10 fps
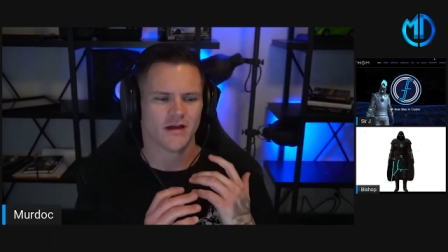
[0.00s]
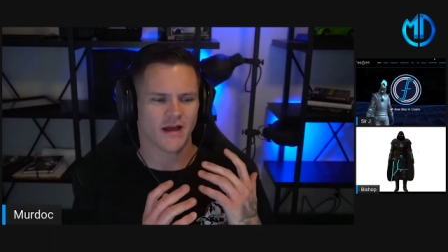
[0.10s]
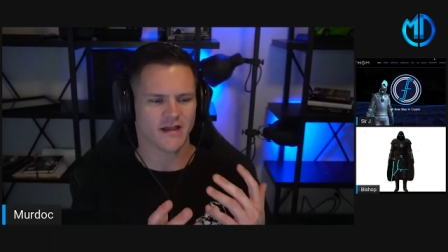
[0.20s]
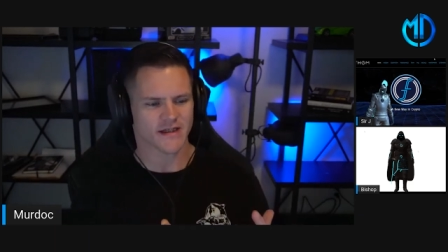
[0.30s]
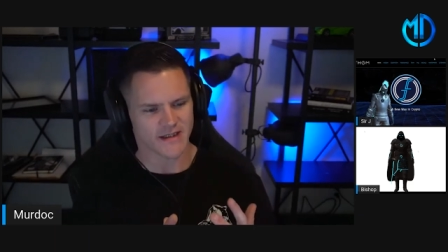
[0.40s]

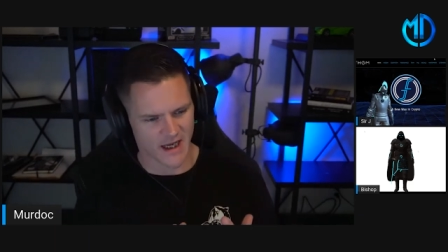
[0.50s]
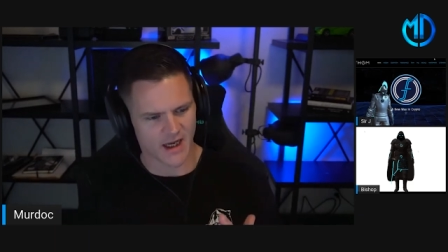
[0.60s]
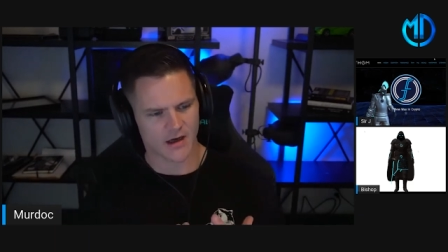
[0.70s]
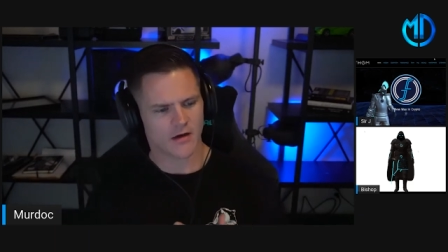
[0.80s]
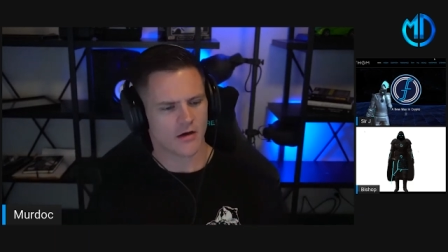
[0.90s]
And
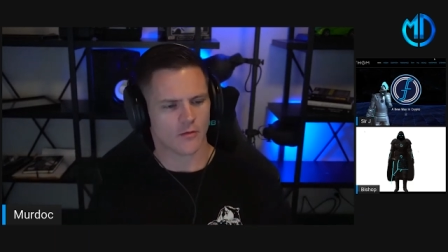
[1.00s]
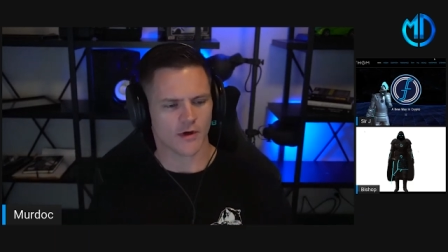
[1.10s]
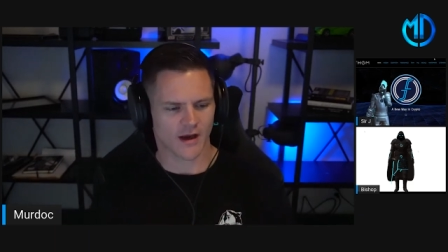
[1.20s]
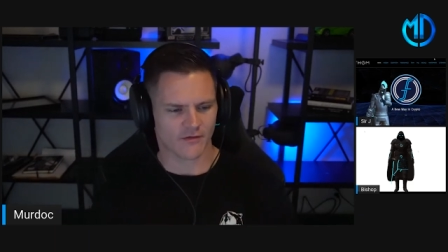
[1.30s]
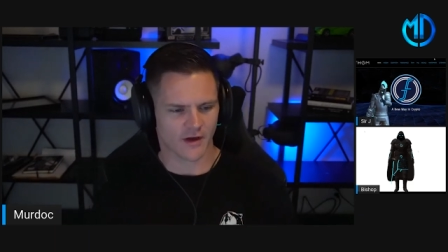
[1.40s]
today we
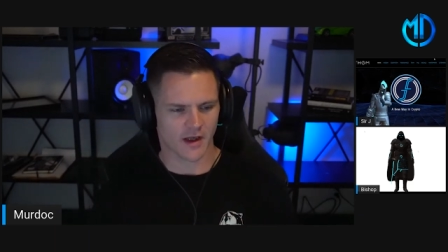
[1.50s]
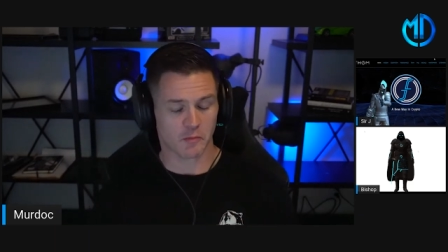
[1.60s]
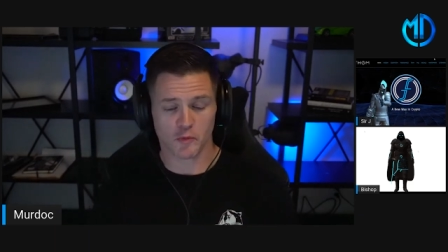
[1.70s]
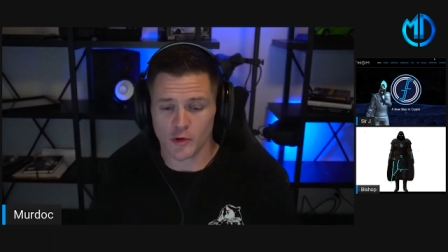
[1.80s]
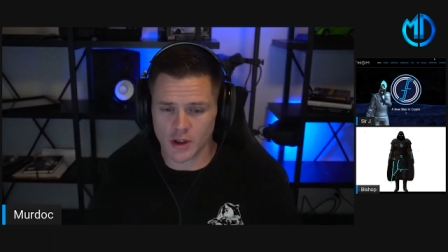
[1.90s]
have
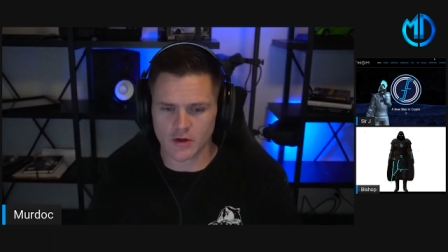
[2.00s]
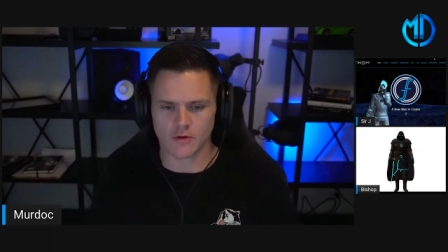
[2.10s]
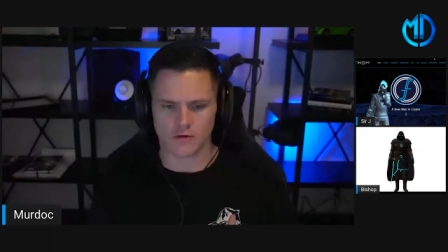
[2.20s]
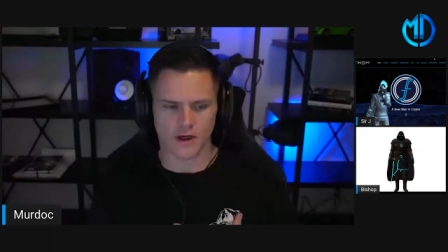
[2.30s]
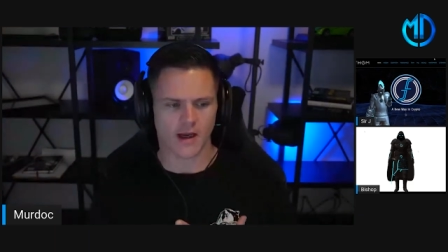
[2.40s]
a pretty
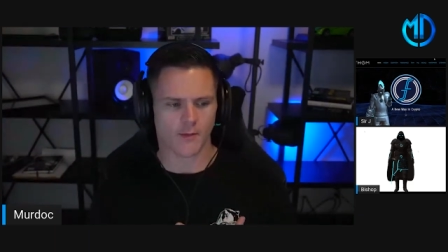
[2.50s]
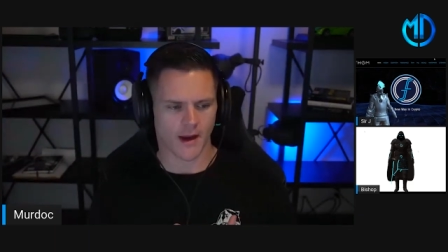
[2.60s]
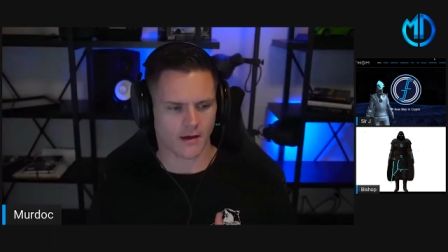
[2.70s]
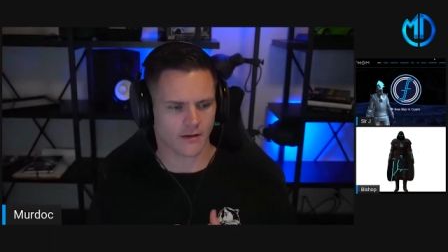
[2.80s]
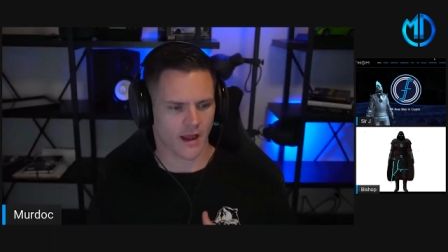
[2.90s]
cool
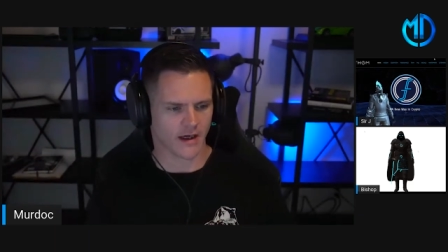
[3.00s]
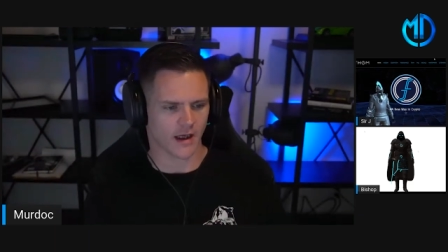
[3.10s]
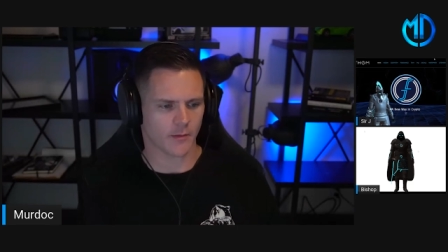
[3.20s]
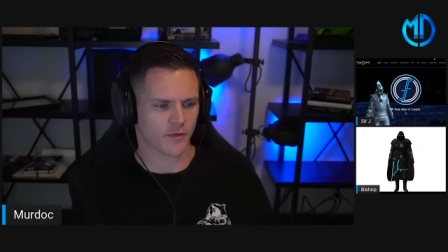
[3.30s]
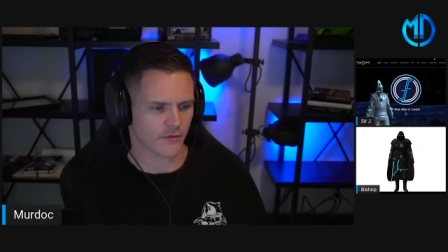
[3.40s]
AMA lined
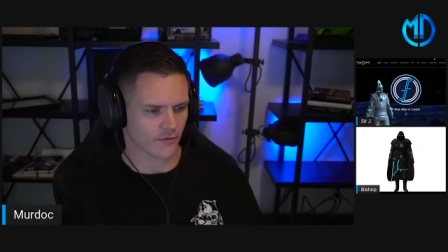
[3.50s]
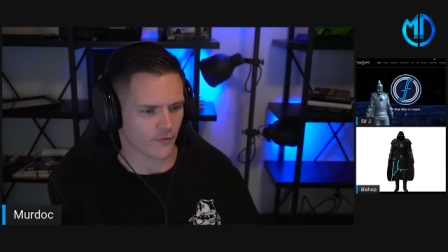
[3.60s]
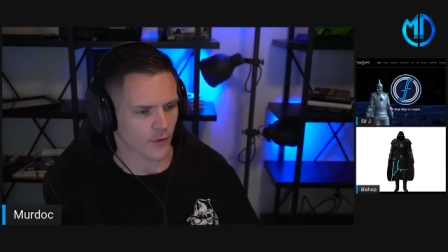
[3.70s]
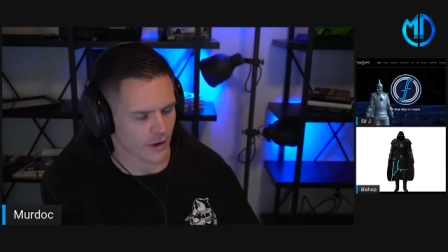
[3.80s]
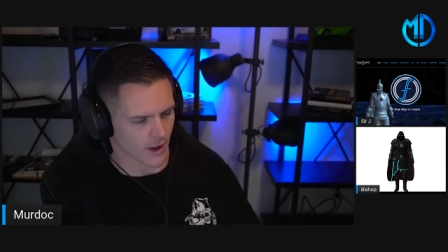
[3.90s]
up
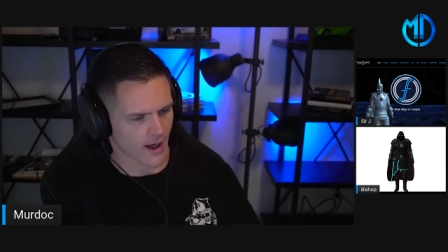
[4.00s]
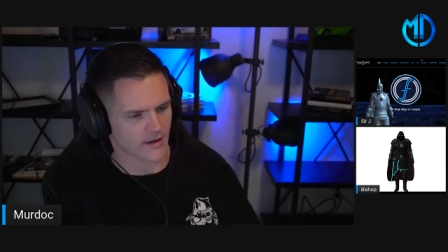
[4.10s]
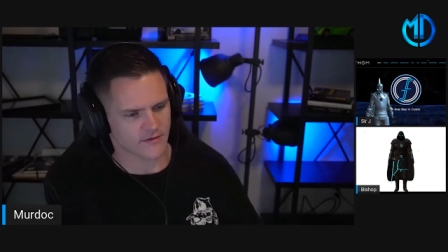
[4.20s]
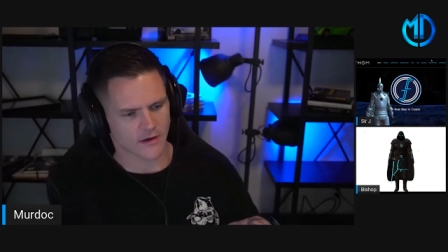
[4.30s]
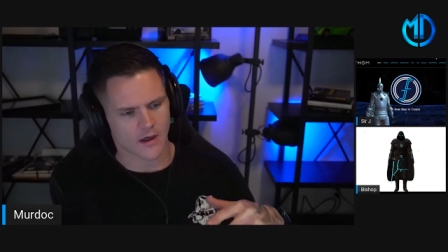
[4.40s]
for you guys.